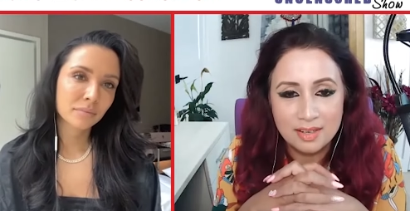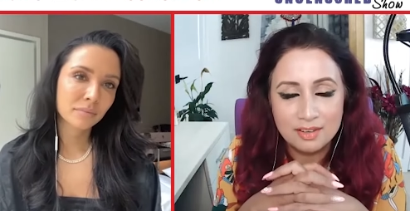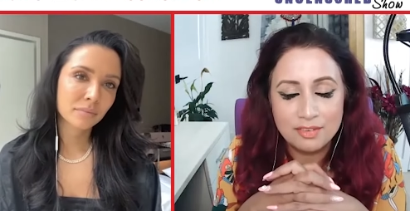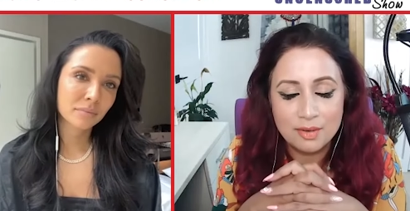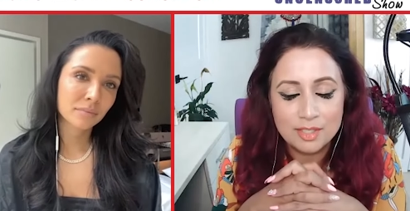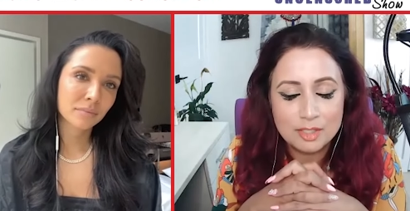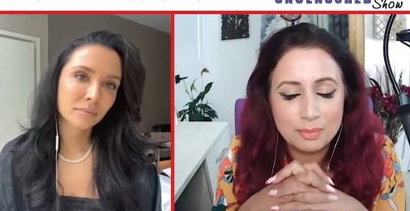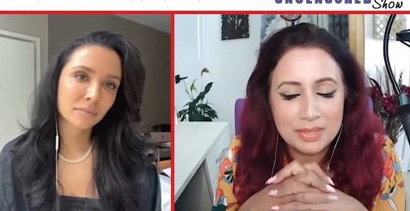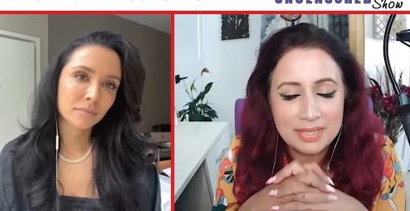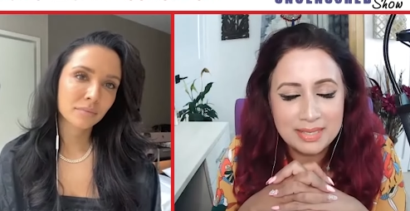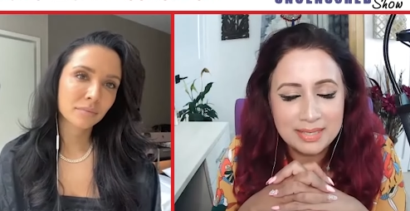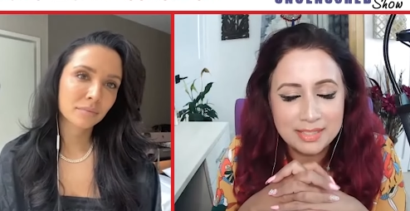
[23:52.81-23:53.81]
Speaker 1: folks
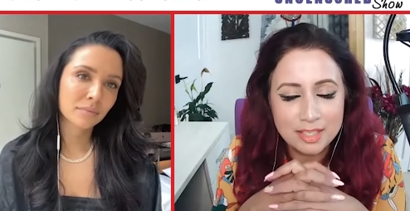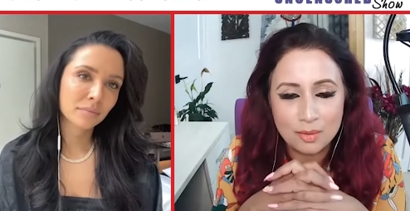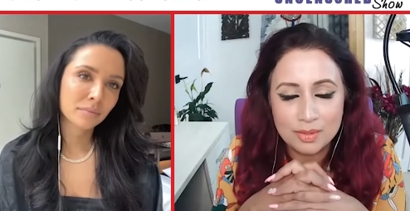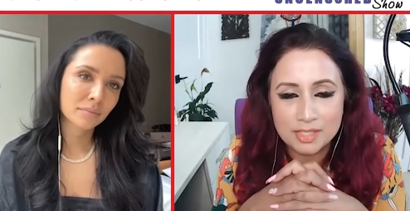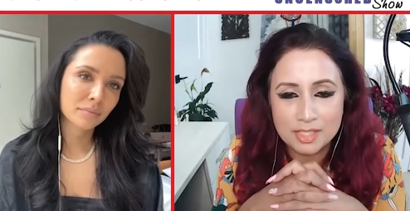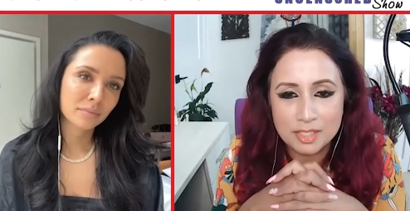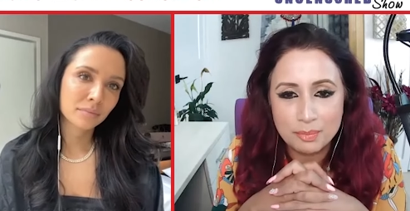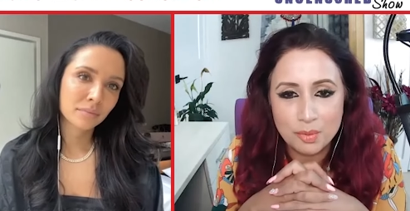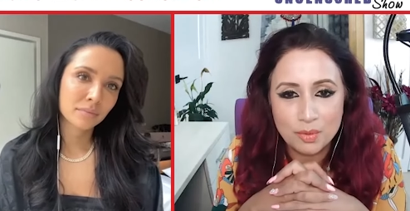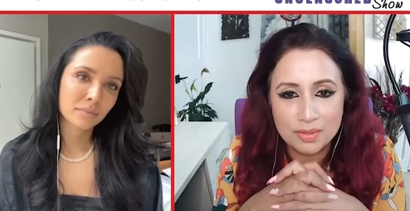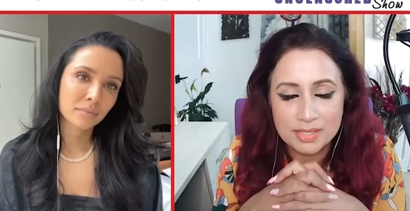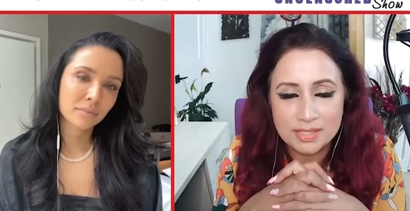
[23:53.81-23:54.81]
please go and
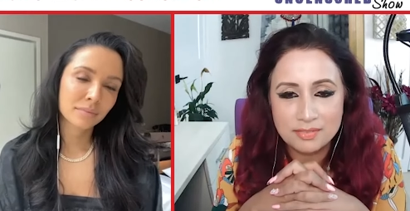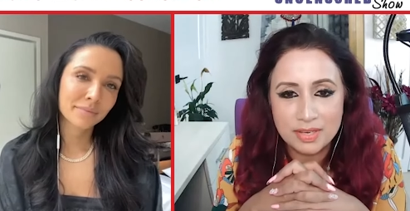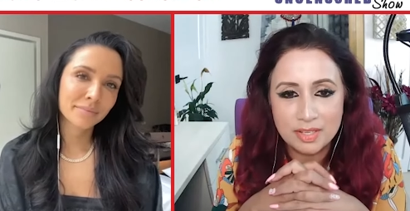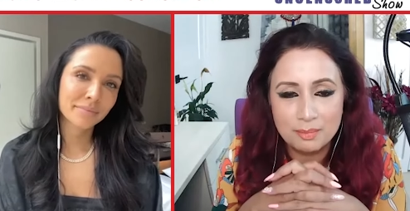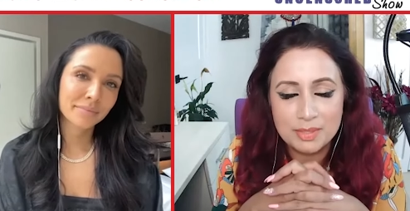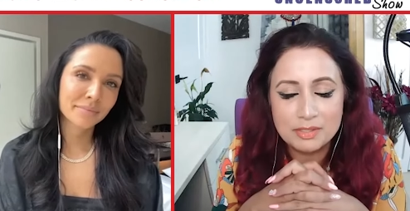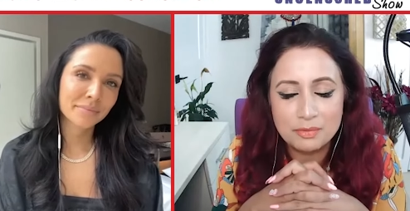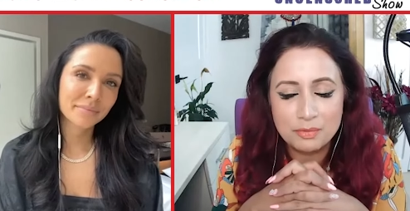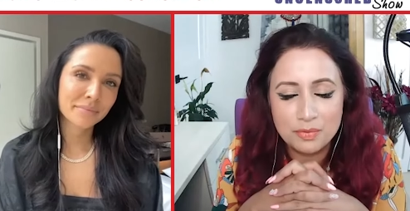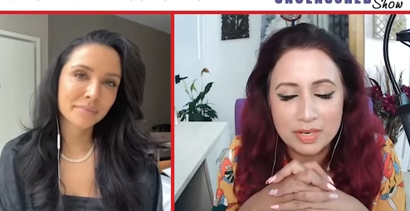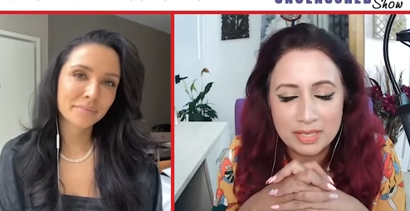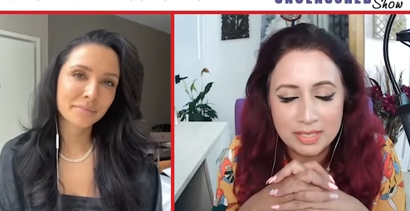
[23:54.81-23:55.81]
support this film it's
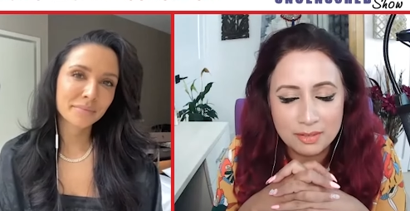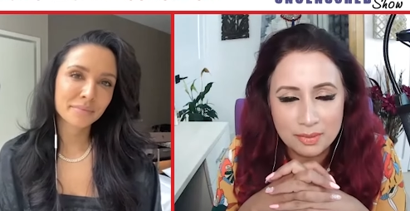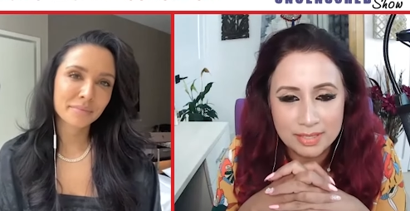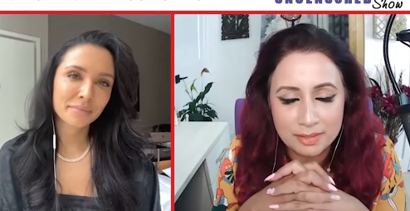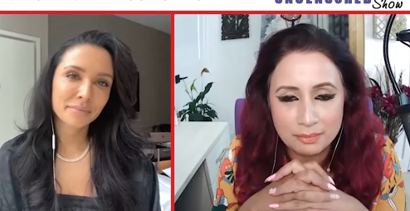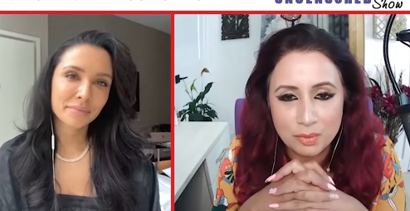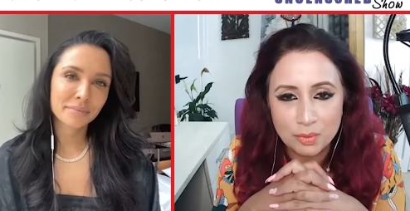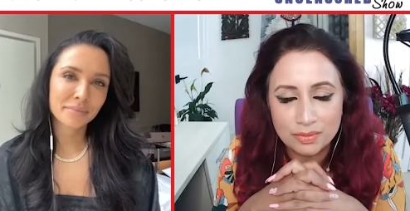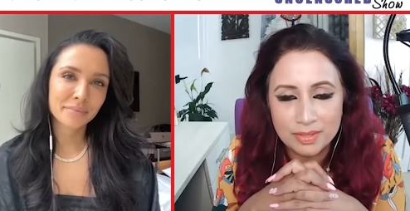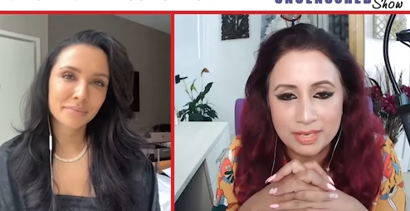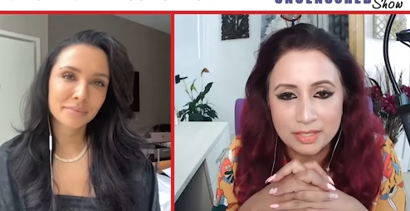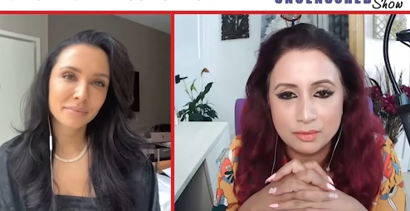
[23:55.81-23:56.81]
really really
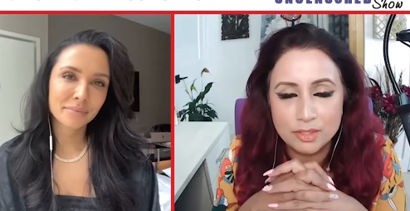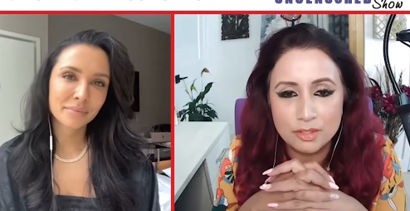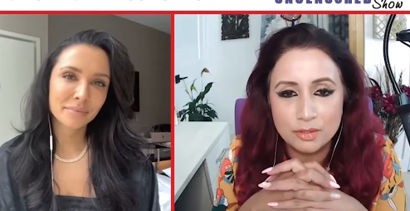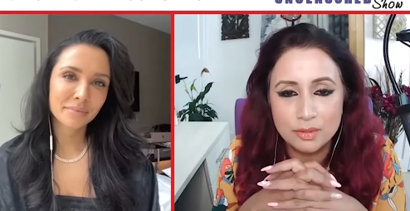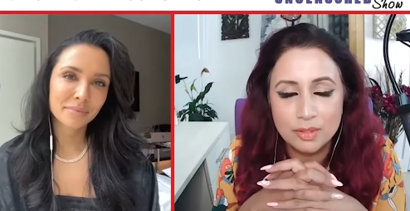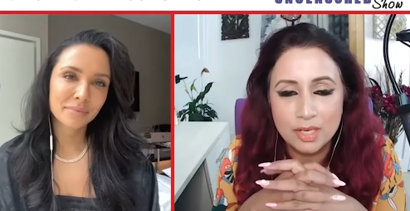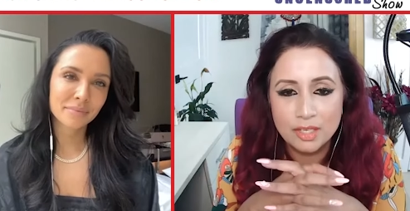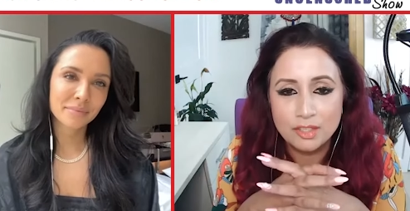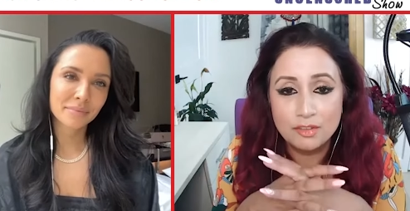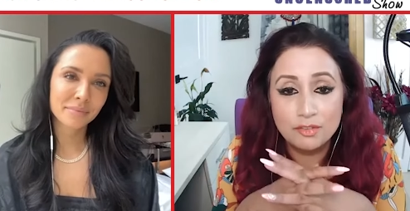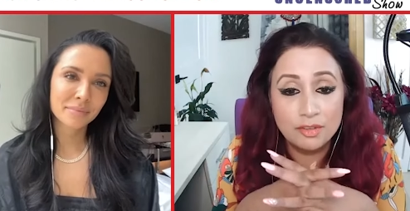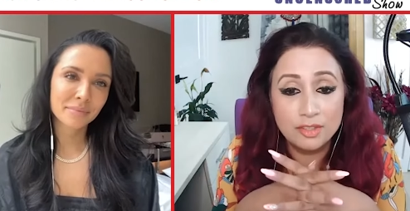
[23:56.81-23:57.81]
important that you do
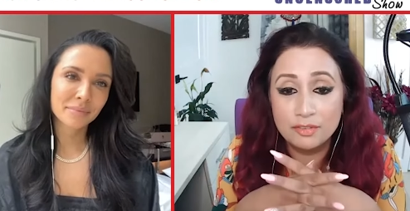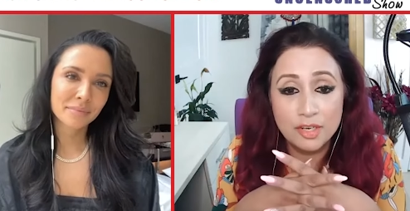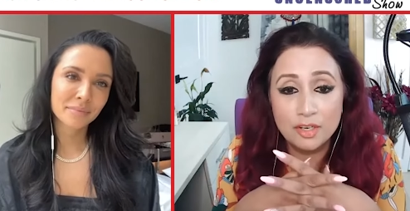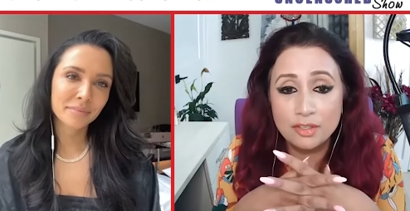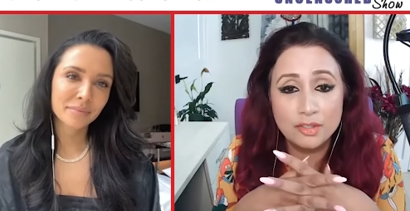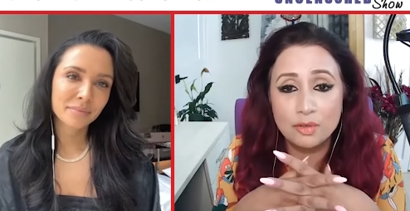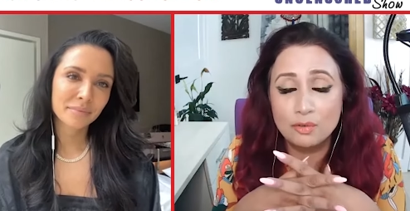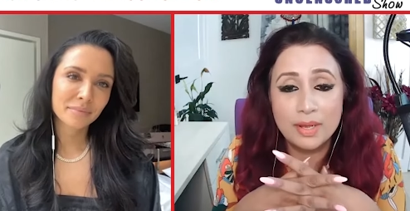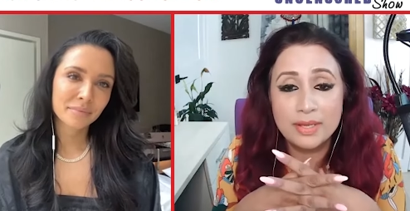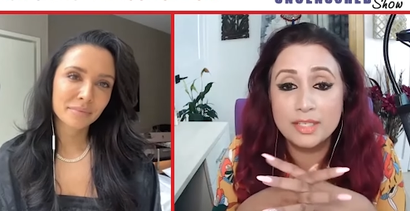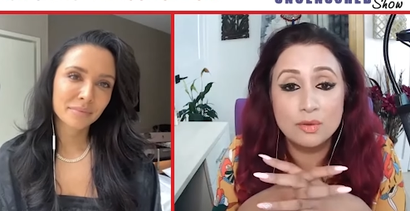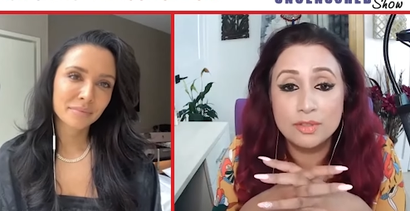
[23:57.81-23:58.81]
you, you've heard
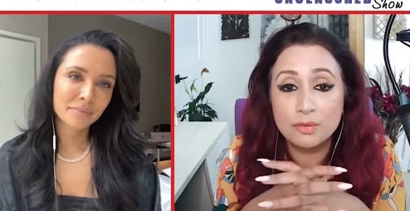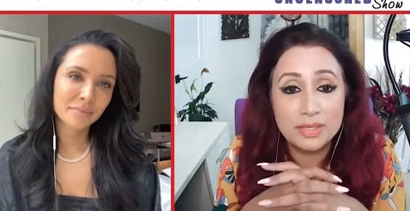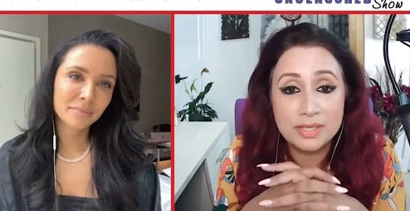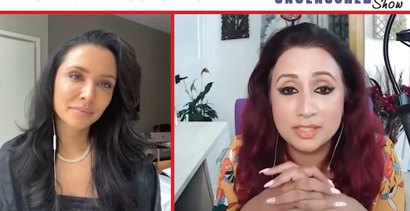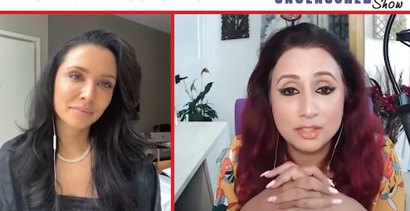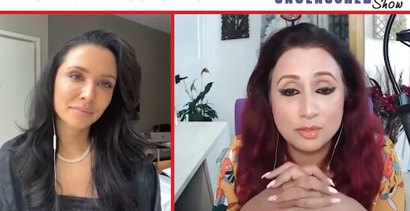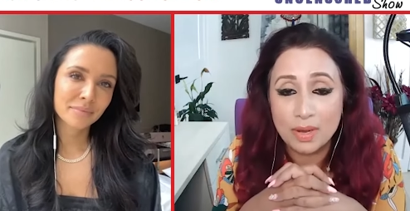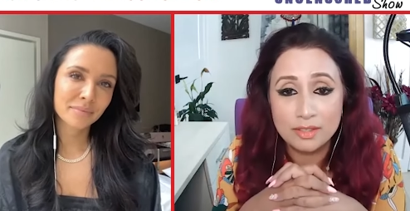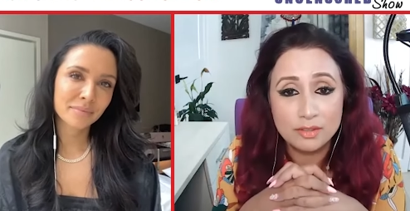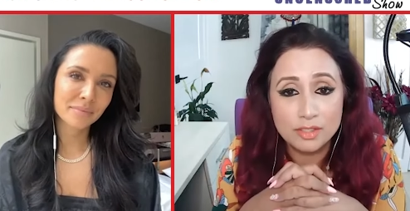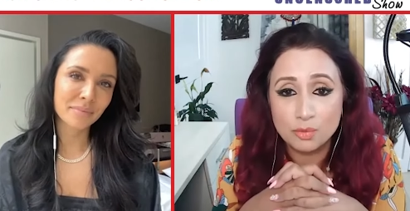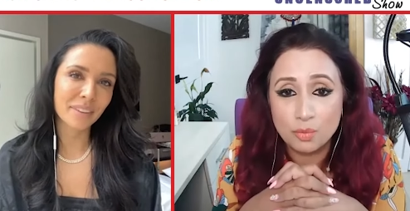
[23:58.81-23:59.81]
already all the reasons why
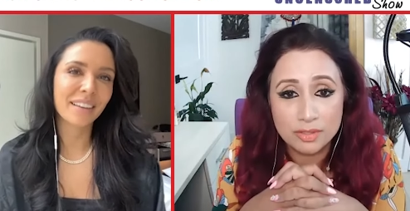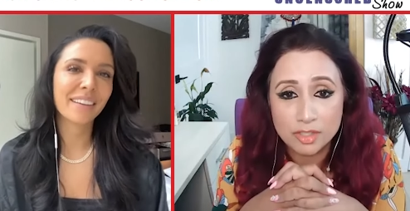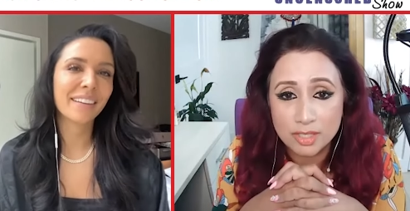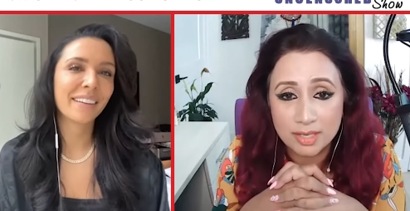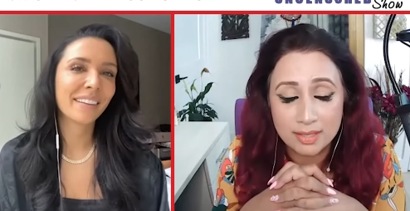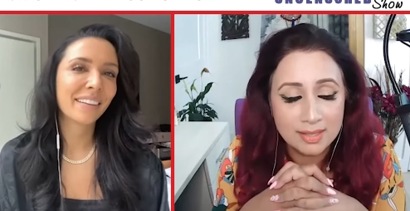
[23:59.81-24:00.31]
you should watch it